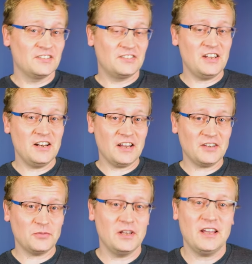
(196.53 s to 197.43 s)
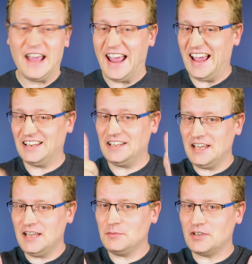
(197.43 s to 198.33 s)
See you next week, and
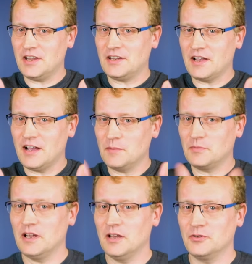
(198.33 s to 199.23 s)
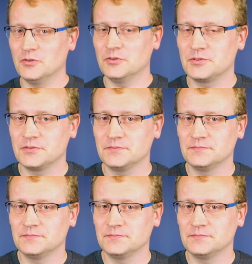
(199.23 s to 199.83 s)
keep staying calm, Cloud Gurus.